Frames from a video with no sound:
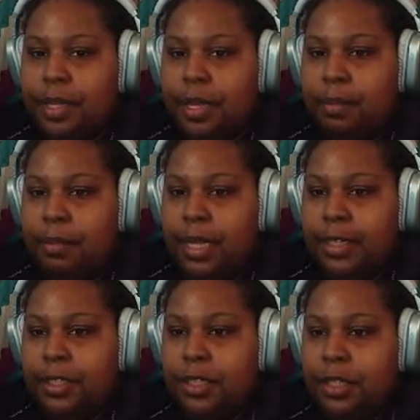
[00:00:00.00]
A
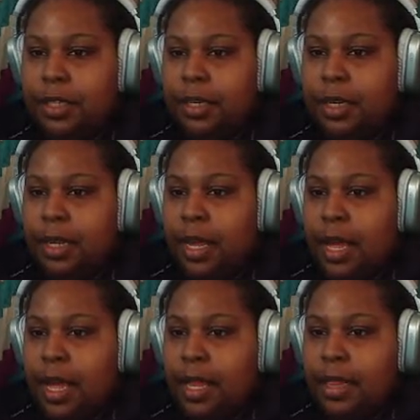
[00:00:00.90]
major.
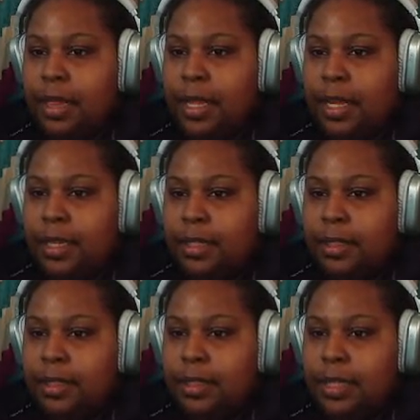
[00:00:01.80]
Link
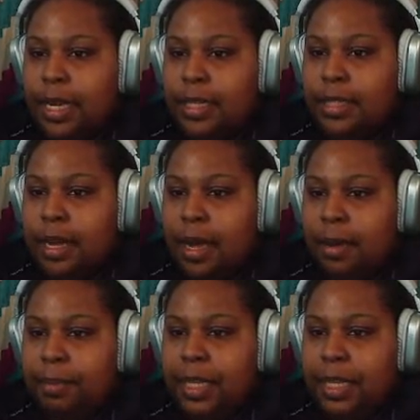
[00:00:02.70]
text
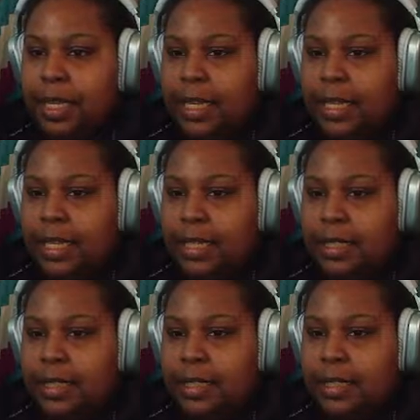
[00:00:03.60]
copy
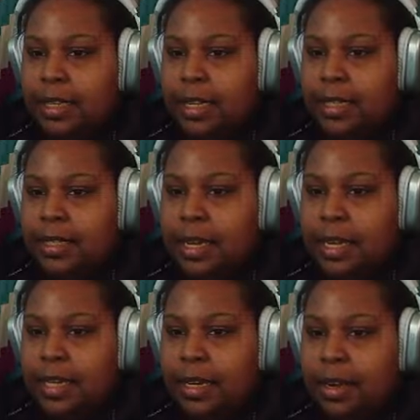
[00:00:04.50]
is
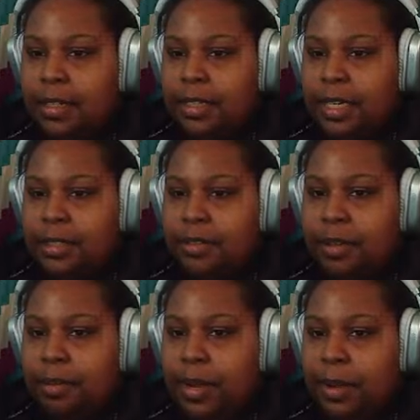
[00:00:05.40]
assigned contrast
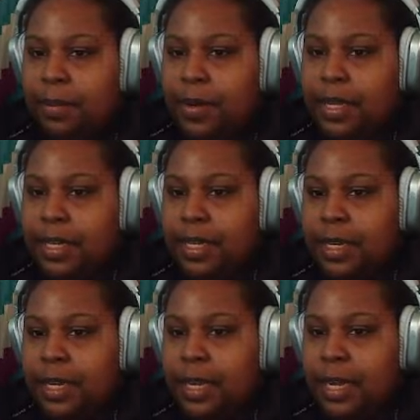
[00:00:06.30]
3.1
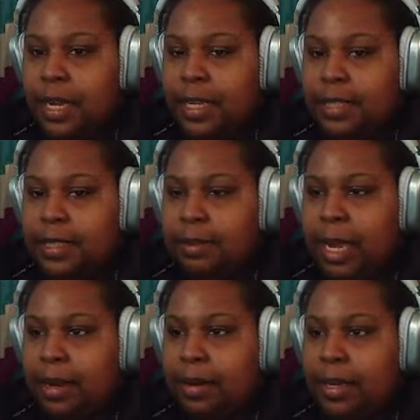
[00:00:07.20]
against the
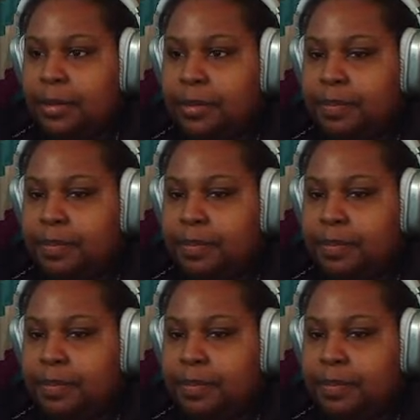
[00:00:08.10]
background.